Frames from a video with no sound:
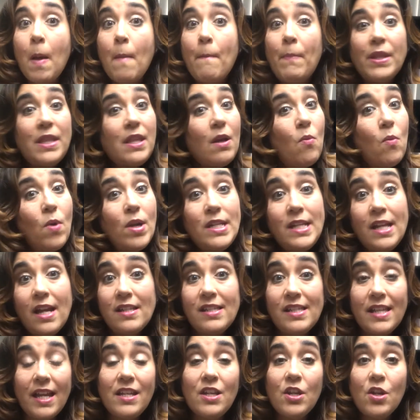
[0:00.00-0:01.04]
But then one day I
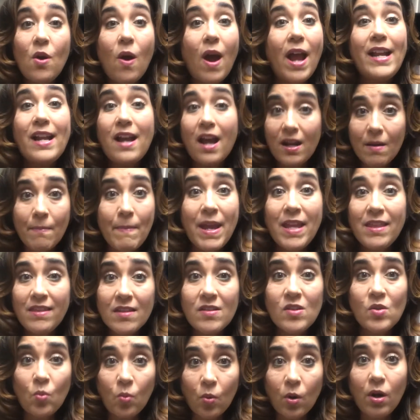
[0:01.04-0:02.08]
said, you know, I gotta make
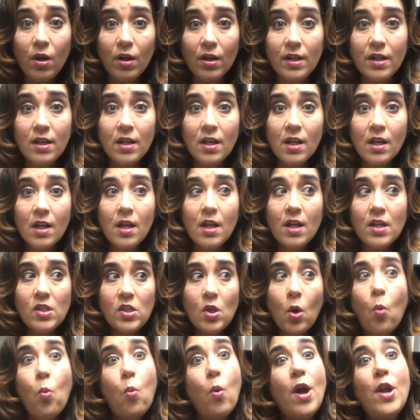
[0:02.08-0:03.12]
this work.
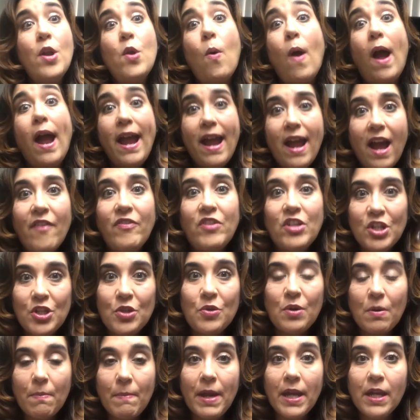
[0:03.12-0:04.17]
So what do I have to
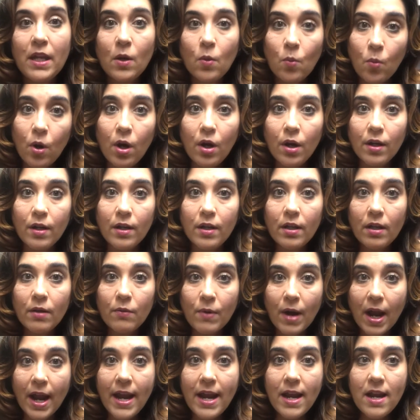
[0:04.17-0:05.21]
do to make it work,
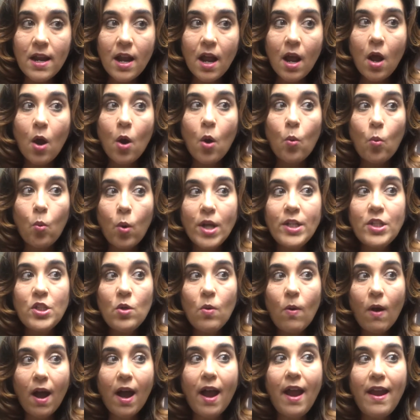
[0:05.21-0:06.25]
right? What
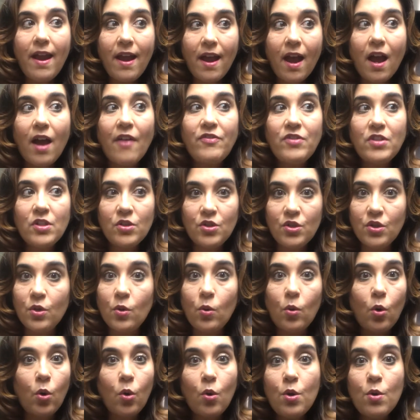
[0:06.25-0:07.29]
do I have to
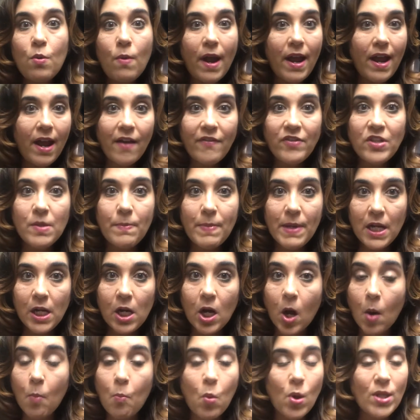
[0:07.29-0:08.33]
do? Who do I have to
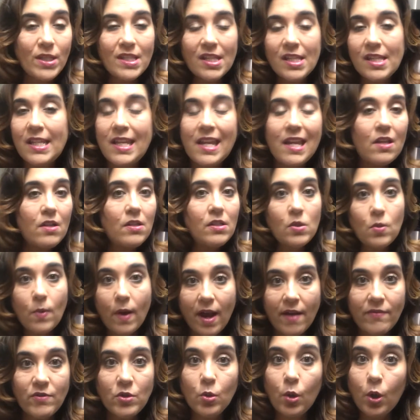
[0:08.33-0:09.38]
become? What skills do I
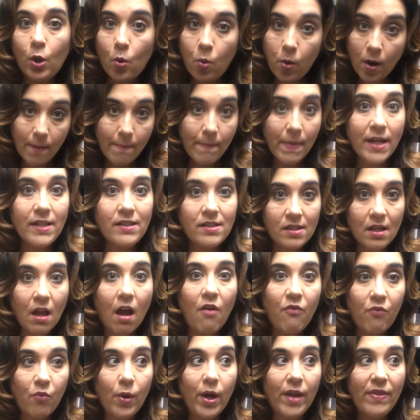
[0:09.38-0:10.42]
have to equip
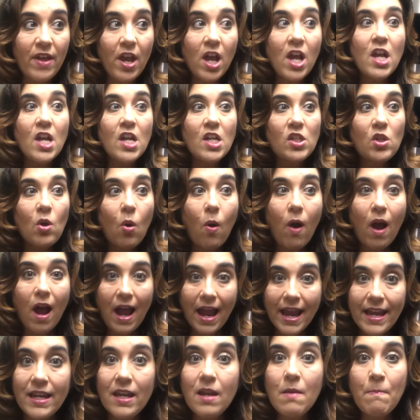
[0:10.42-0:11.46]
myself with so
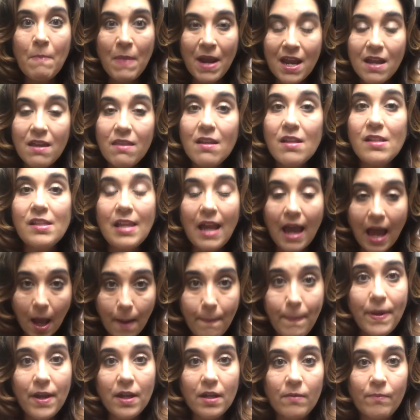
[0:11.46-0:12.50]
I can make this
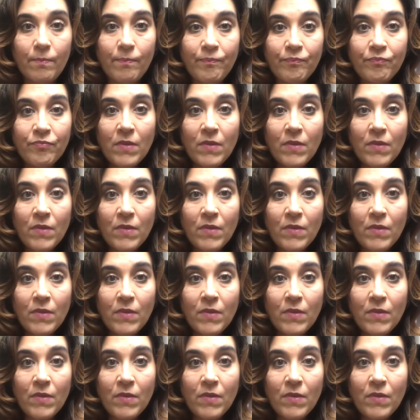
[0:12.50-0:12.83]
happen?